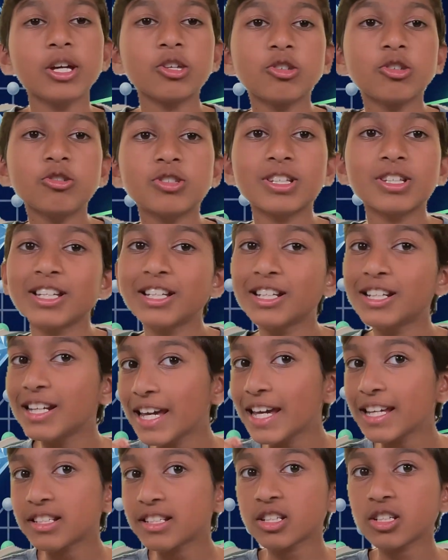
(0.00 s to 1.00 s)
Using
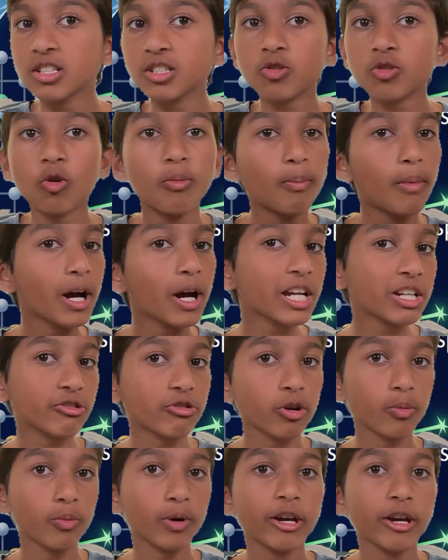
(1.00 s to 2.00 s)
lasers or
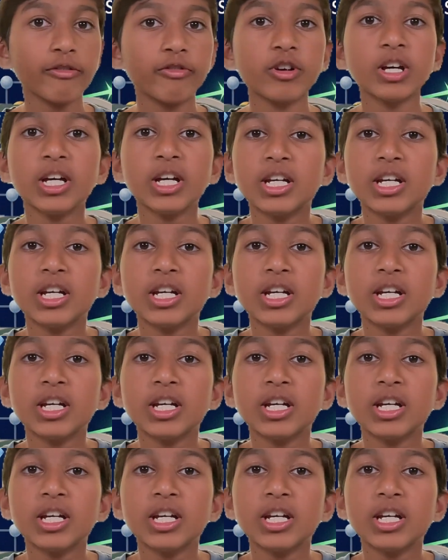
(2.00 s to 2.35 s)
microwave,